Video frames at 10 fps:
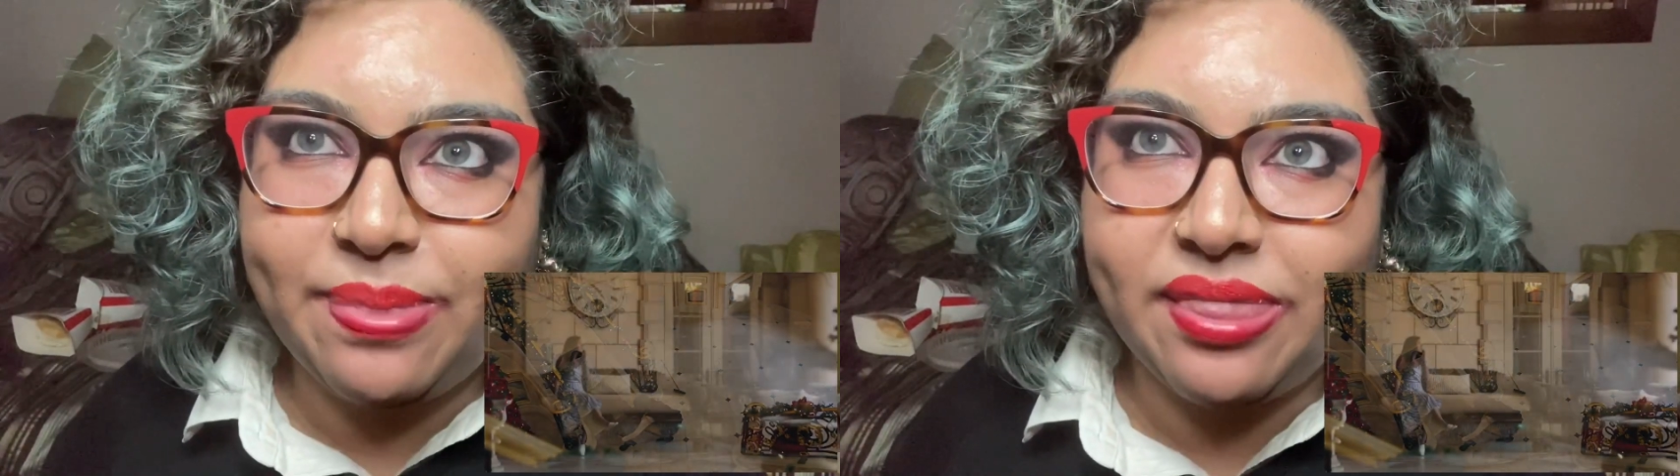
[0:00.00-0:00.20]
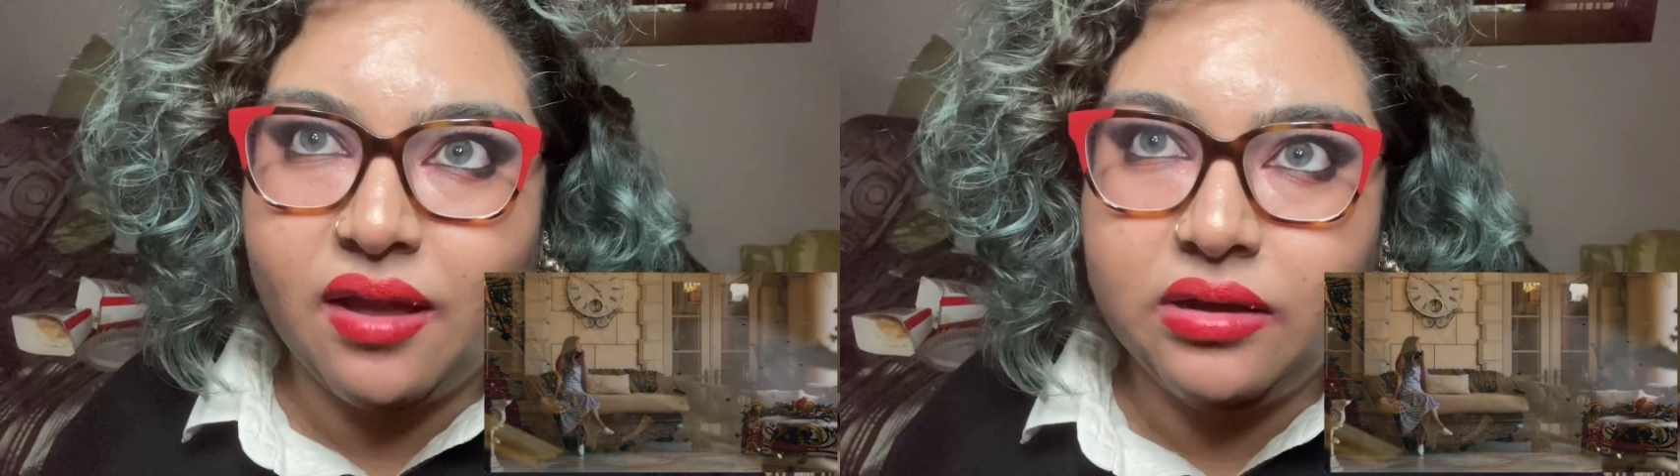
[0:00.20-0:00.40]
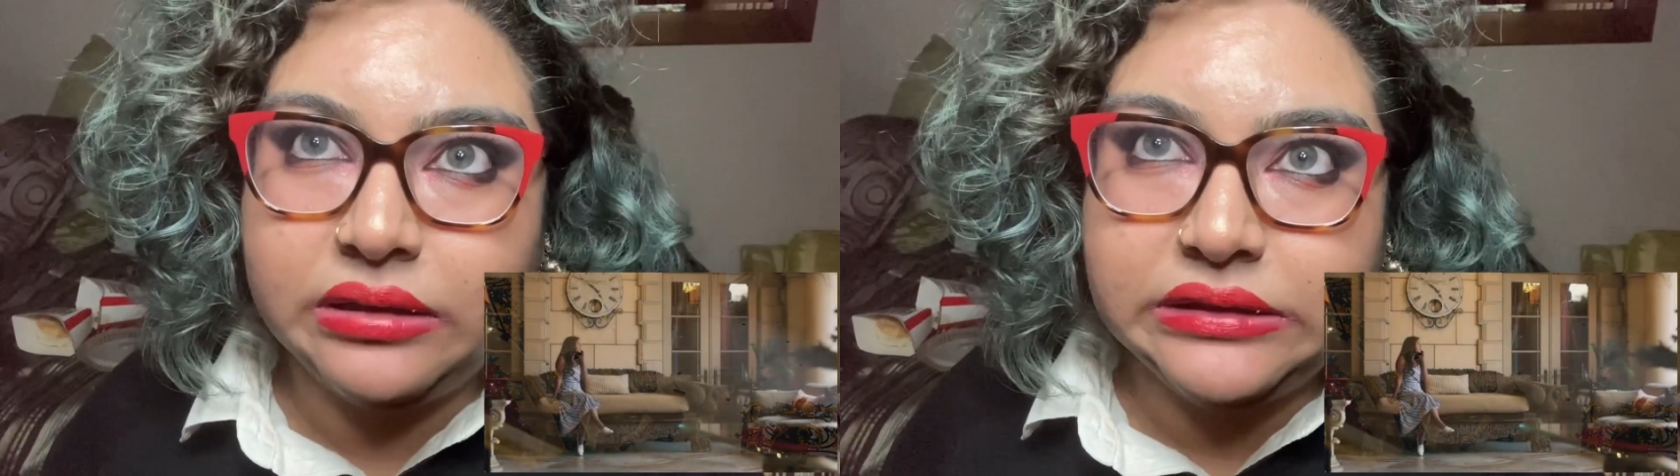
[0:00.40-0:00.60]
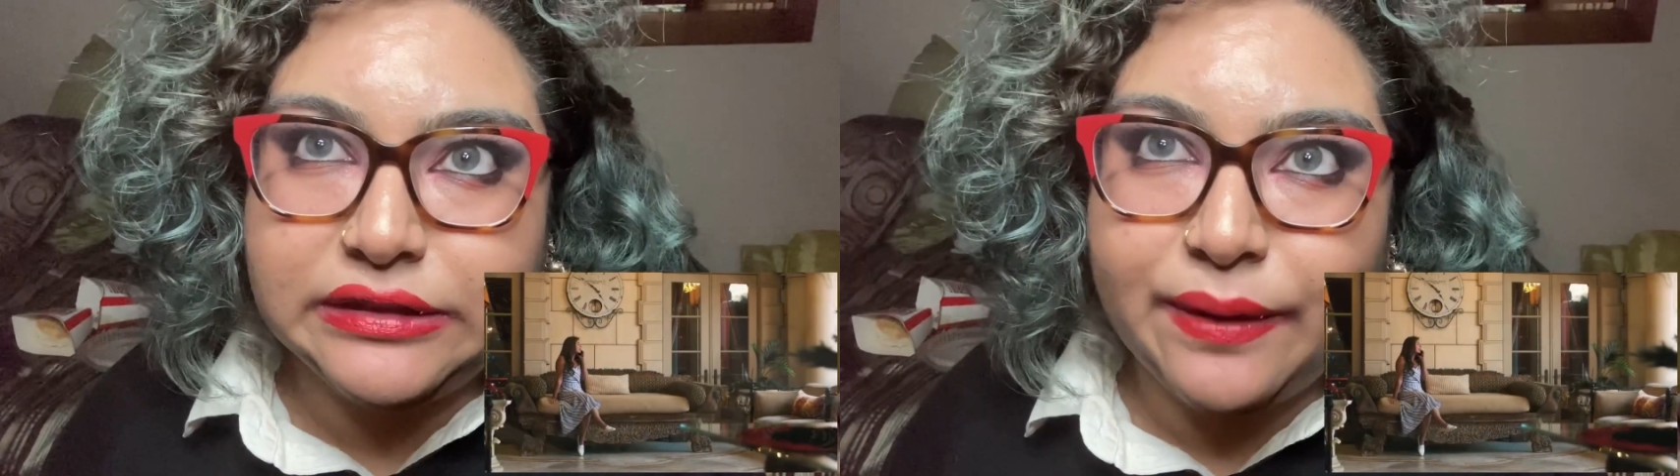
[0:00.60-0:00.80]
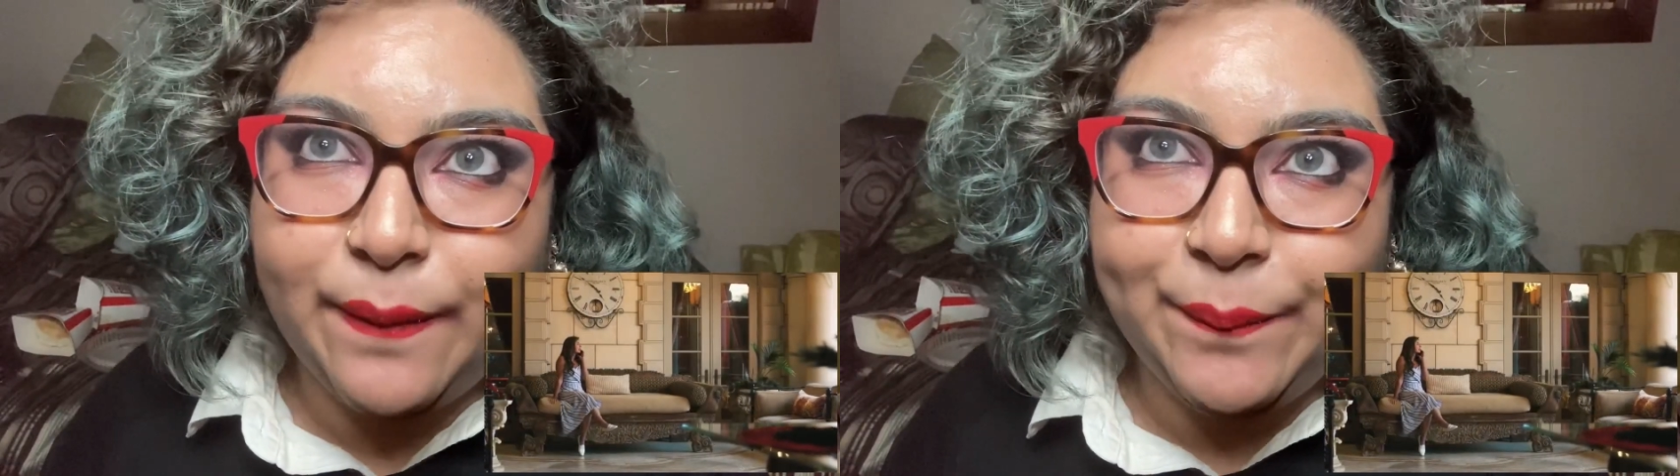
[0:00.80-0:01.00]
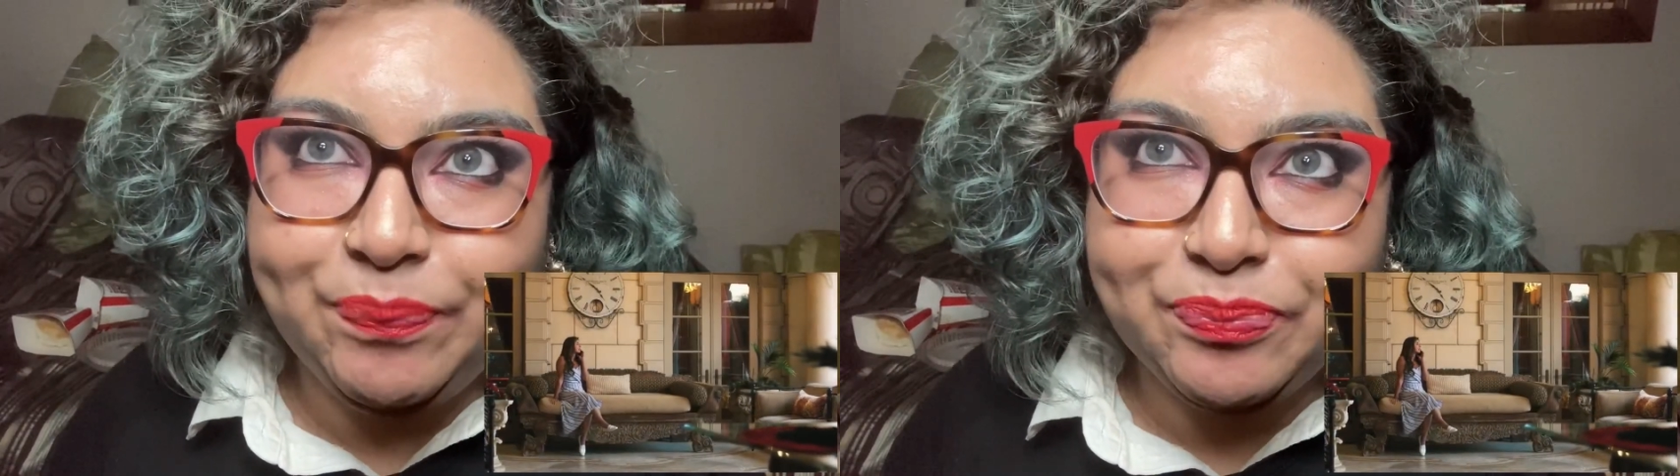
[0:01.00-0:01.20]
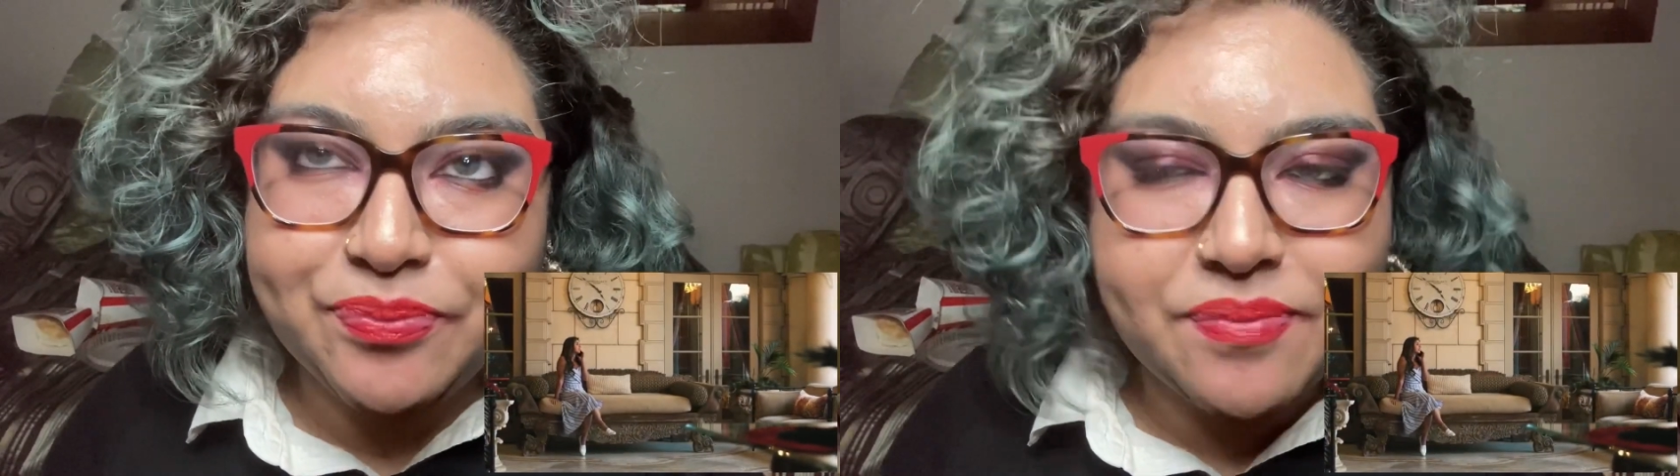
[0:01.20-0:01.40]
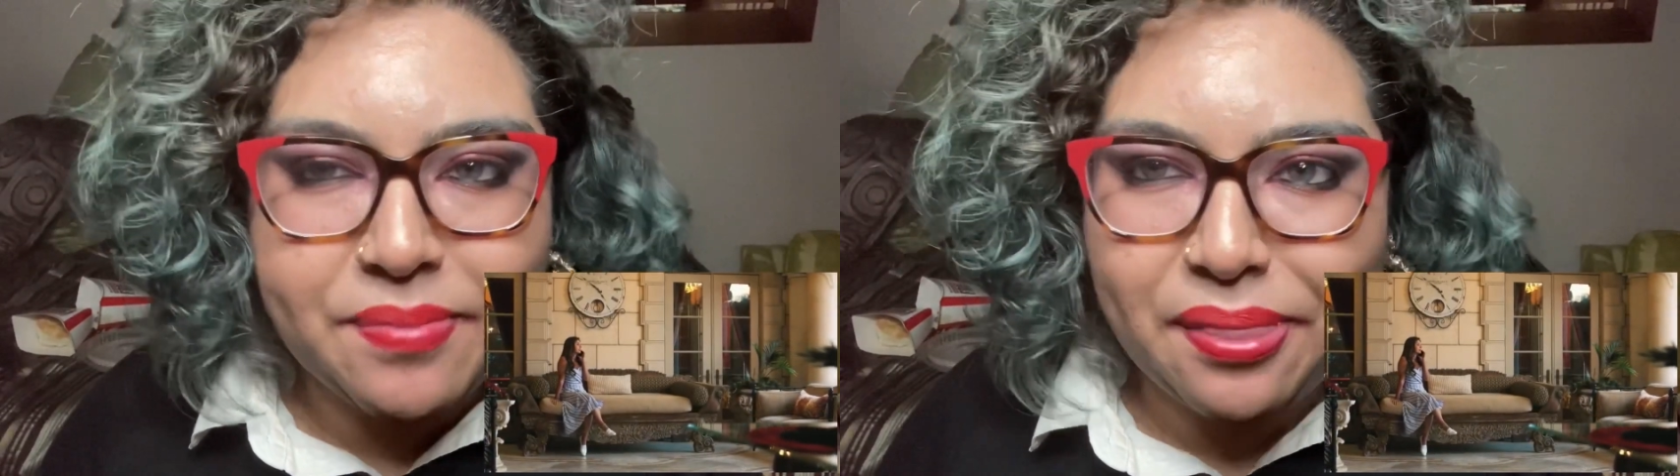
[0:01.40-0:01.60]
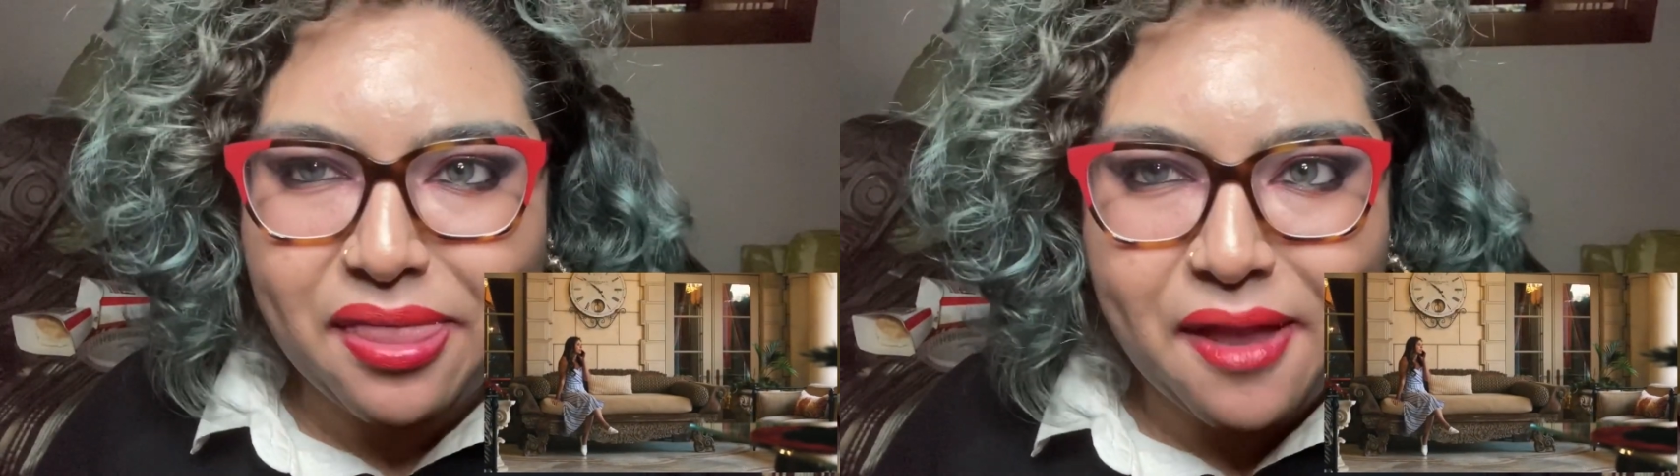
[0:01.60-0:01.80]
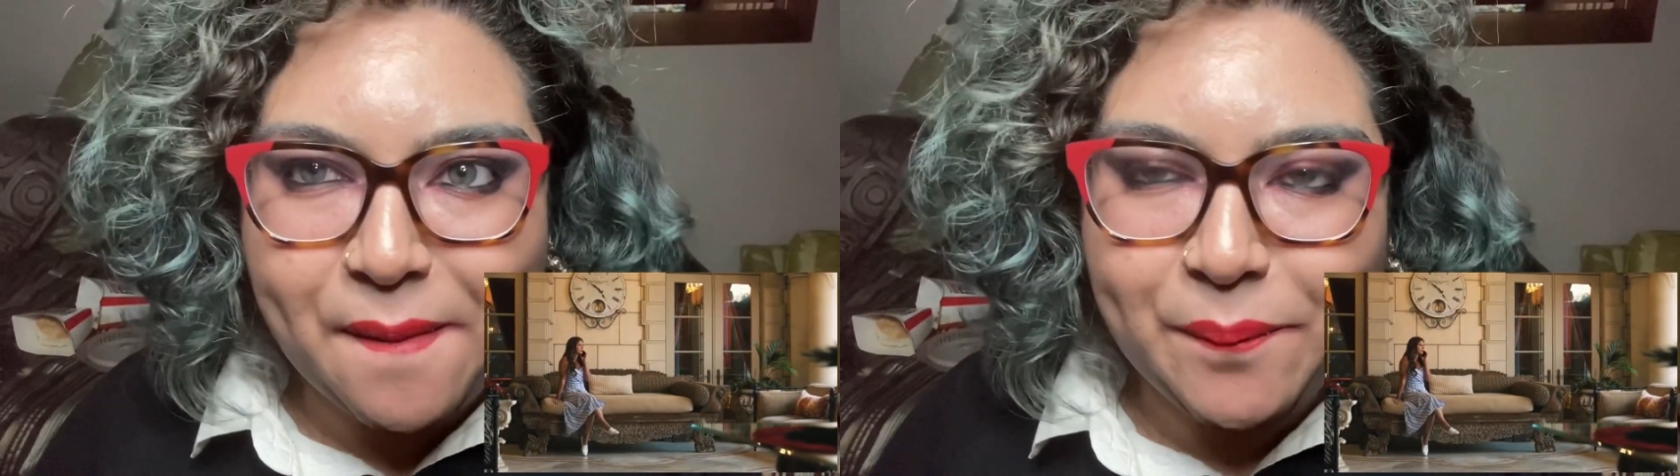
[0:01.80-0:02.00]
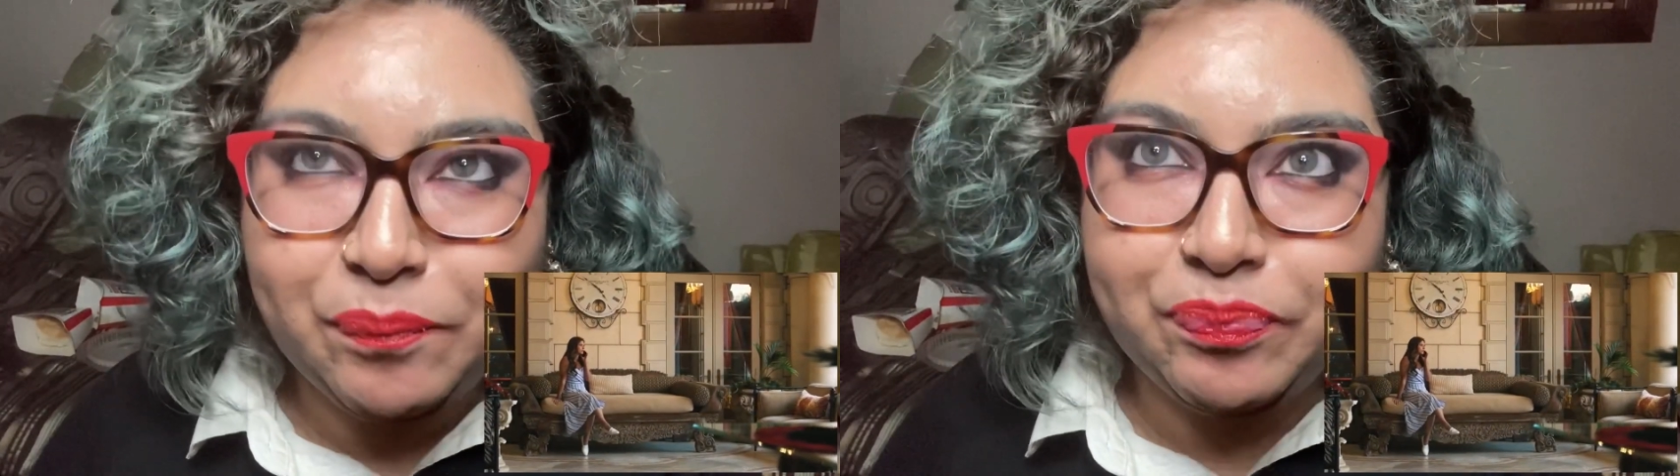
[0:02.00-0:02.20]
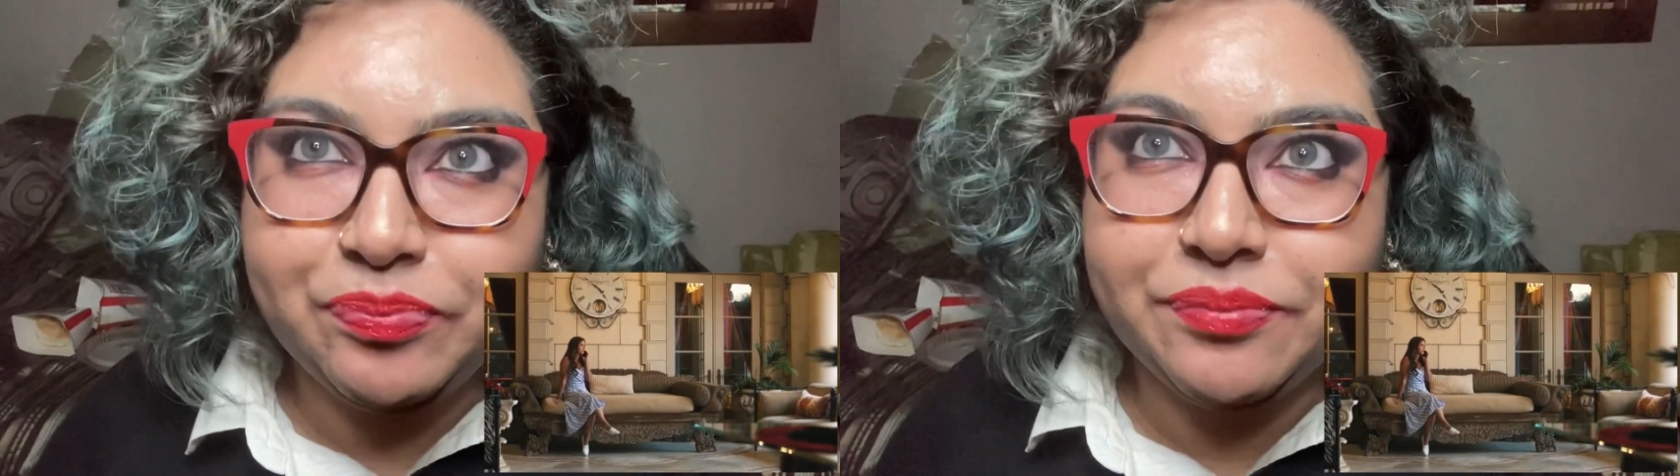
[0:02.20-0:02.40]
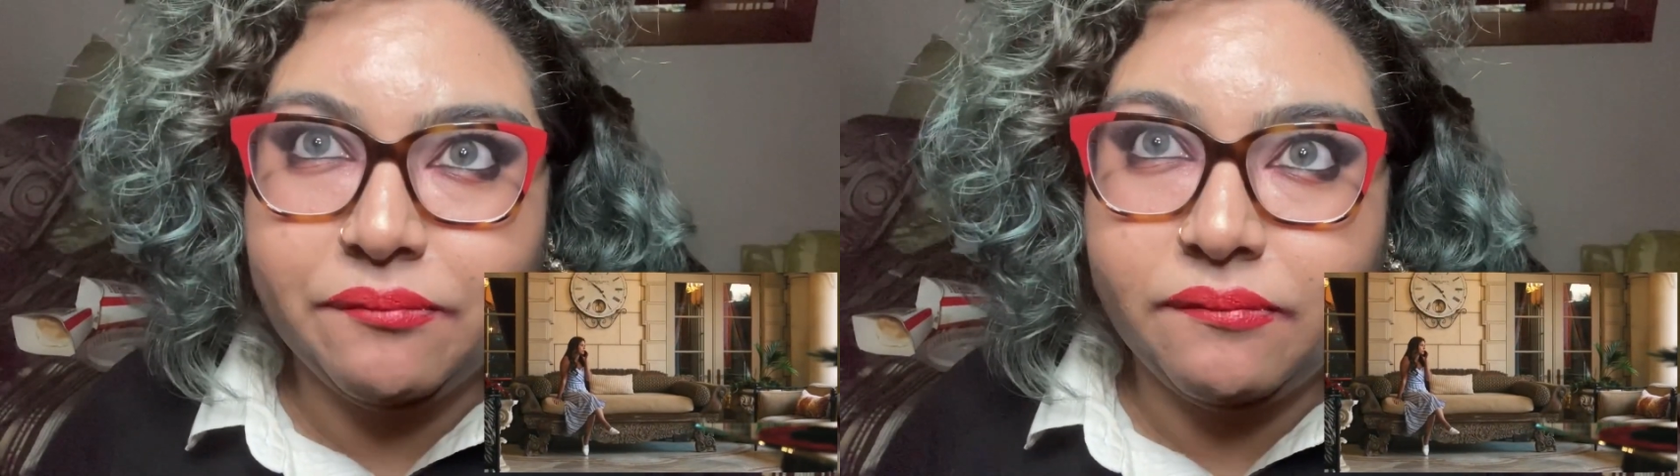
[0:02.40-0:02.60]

Lee, it's me again. I haven't had a phone for a day,